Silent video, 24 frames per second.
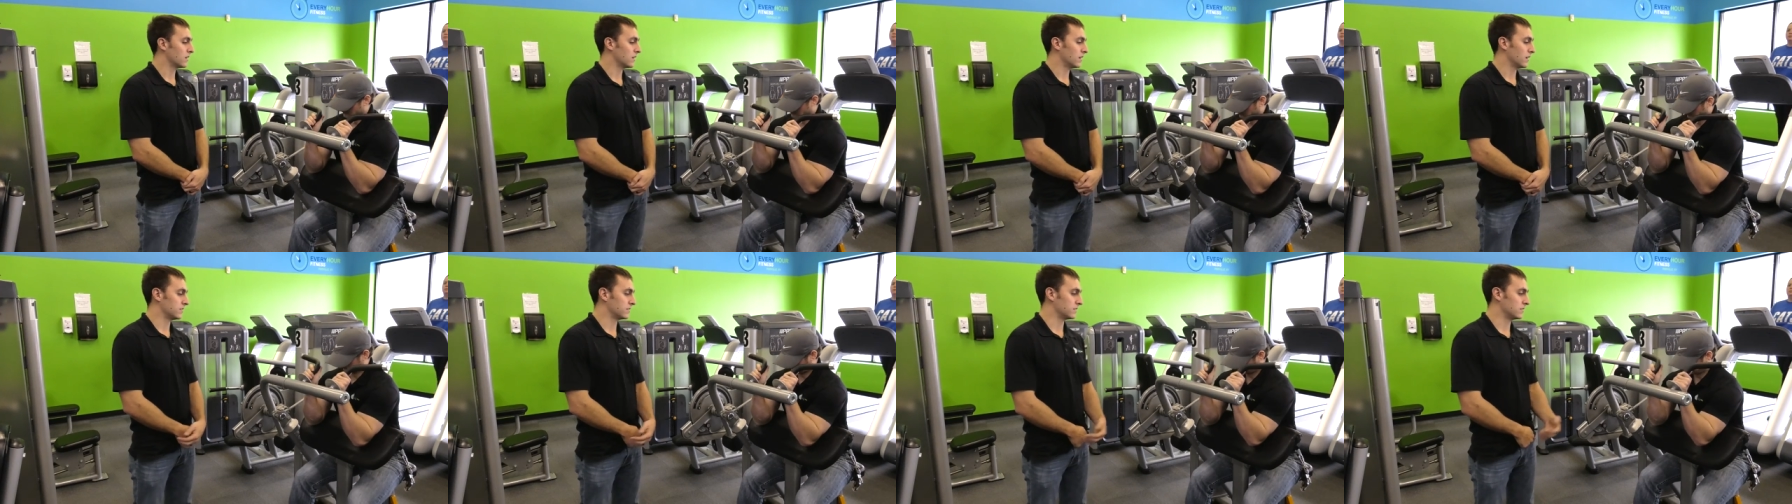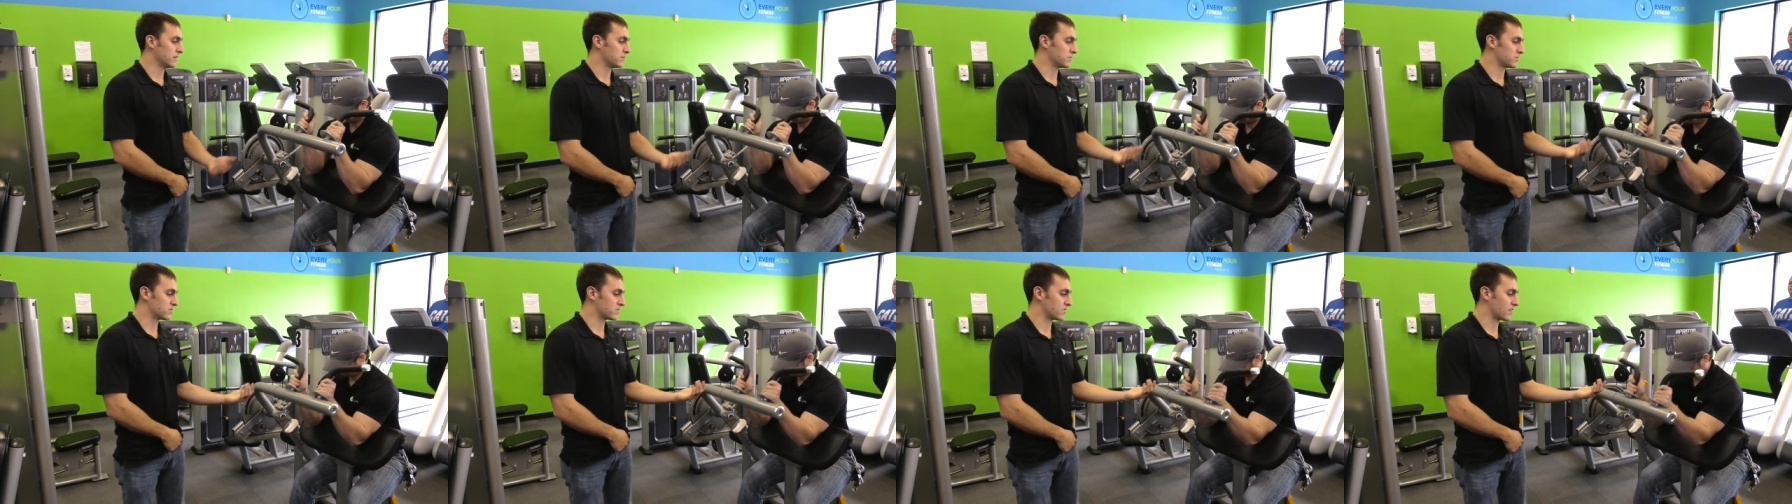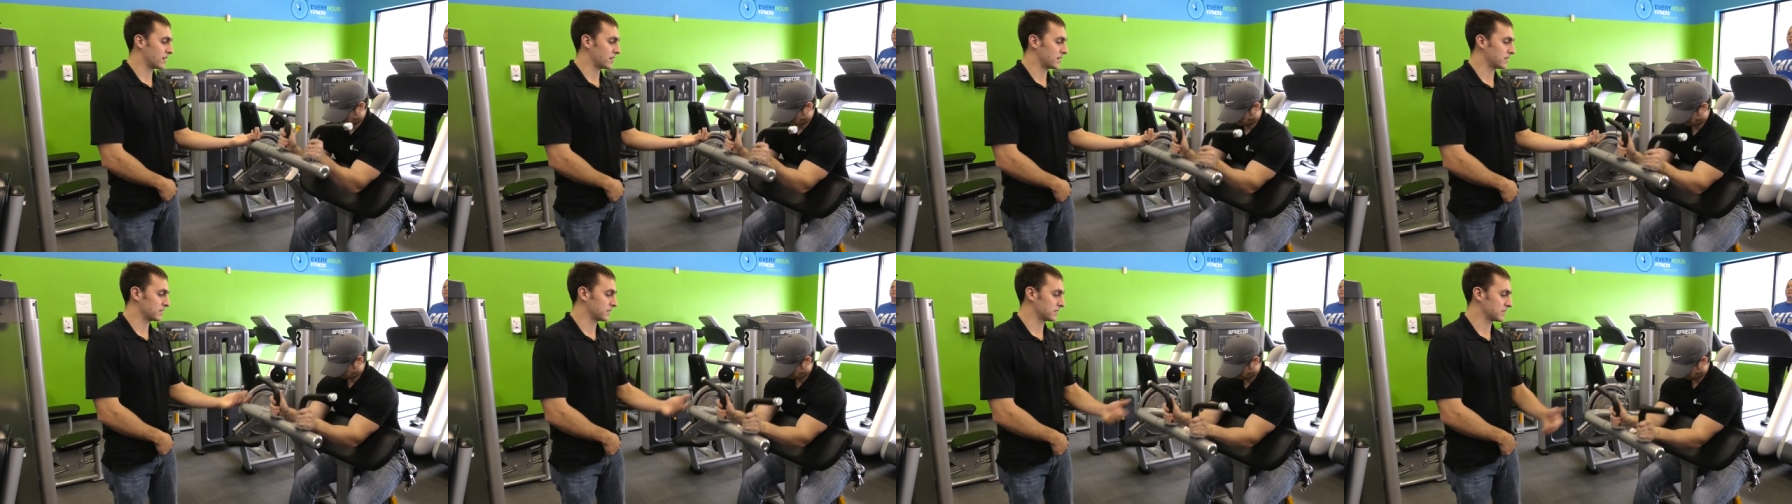He's
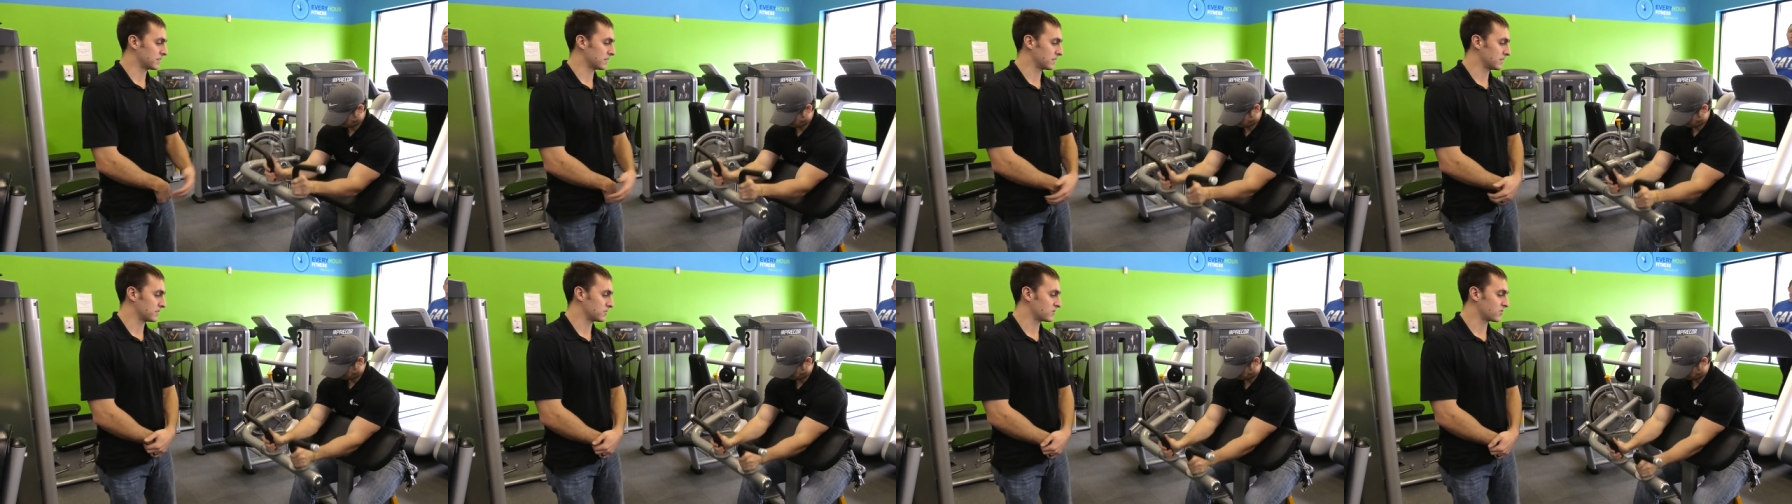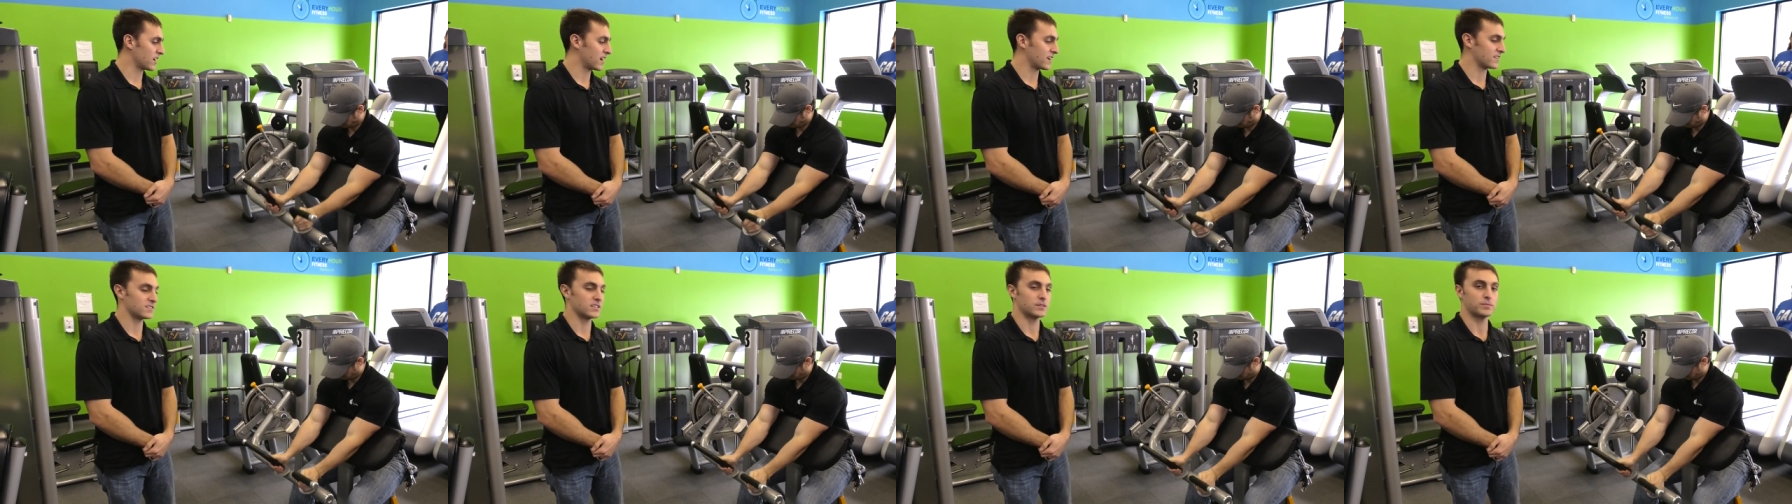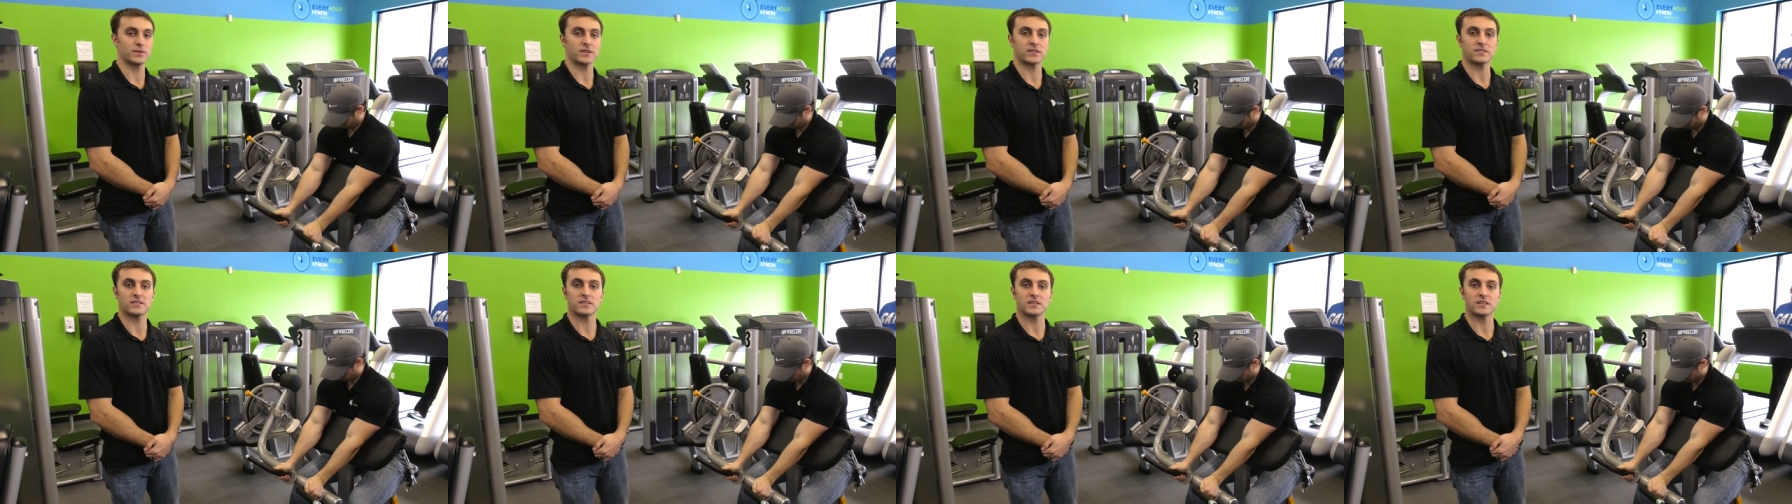demonstrating the
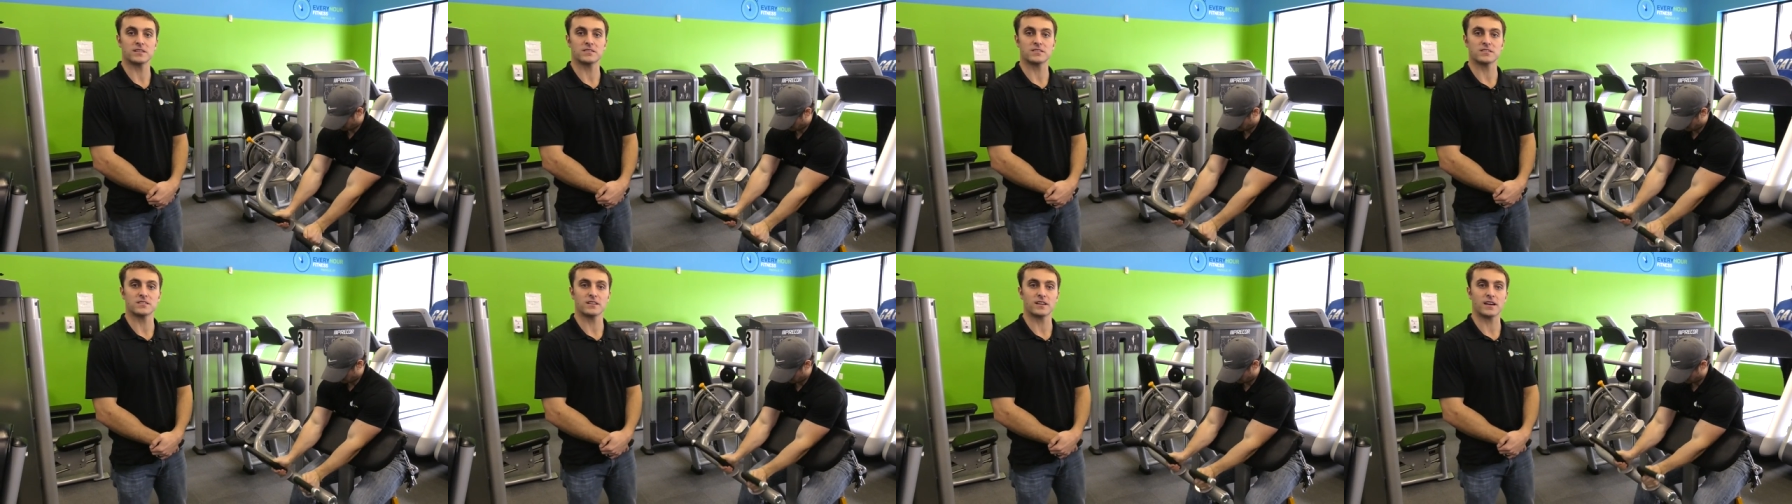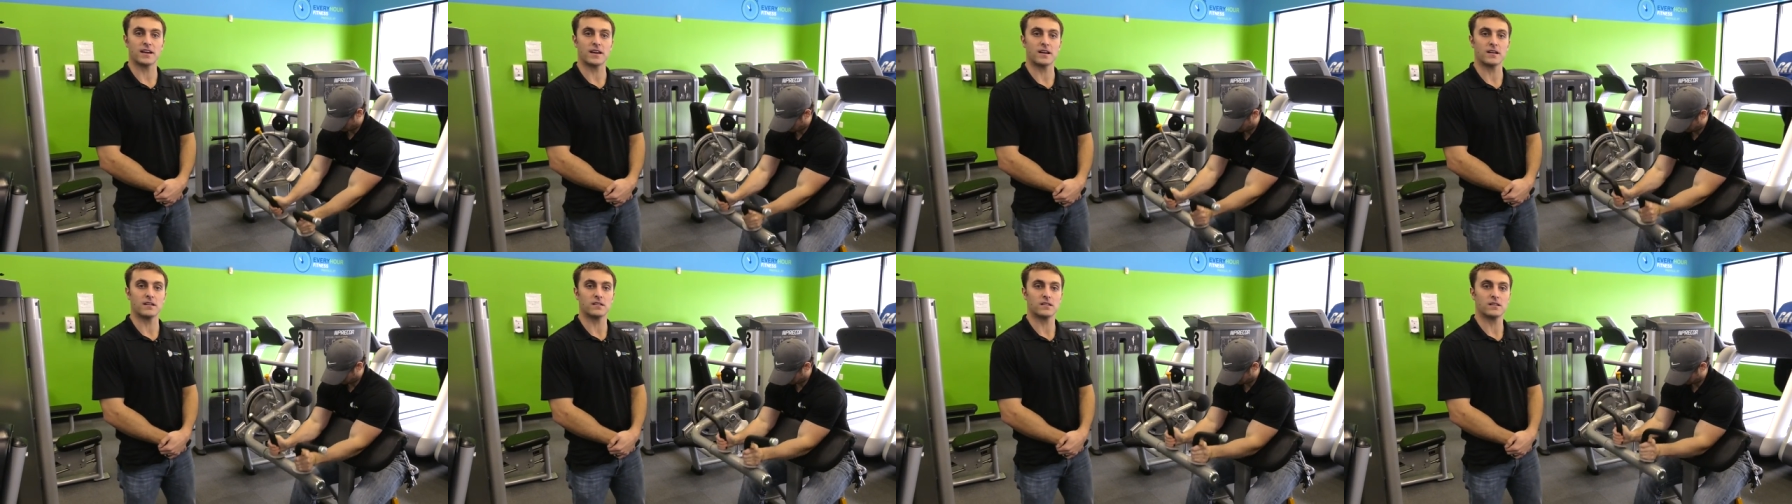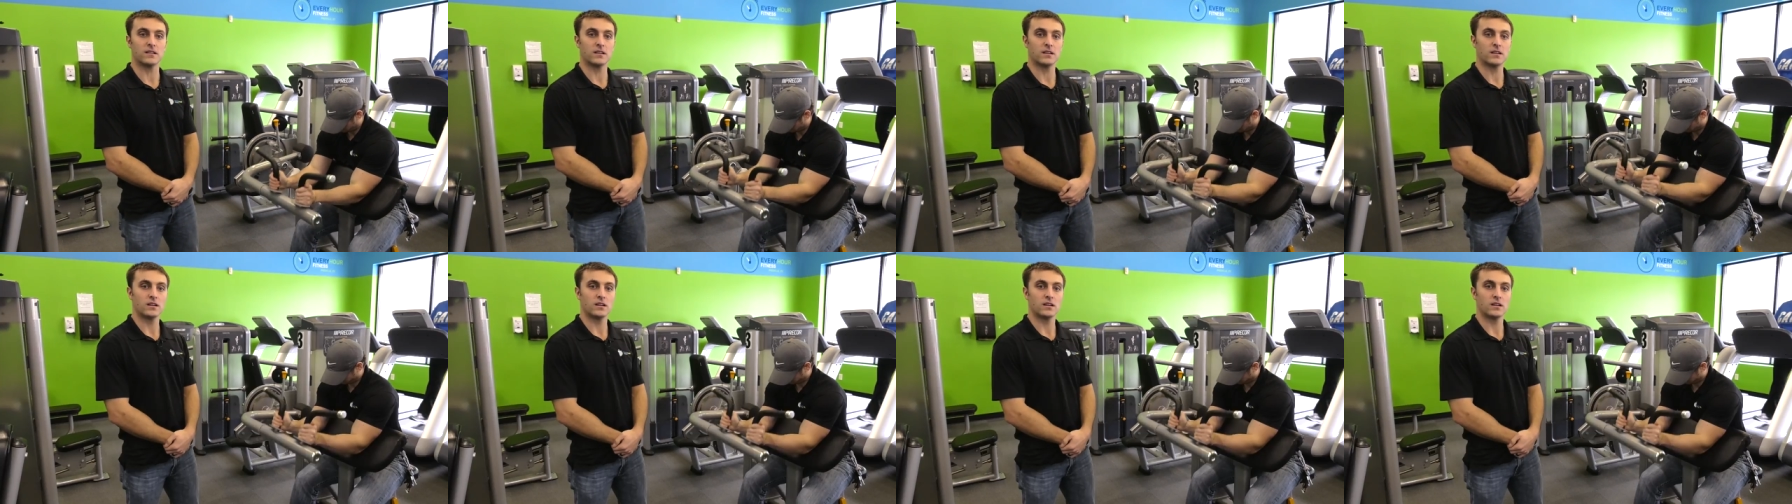tricep extension now.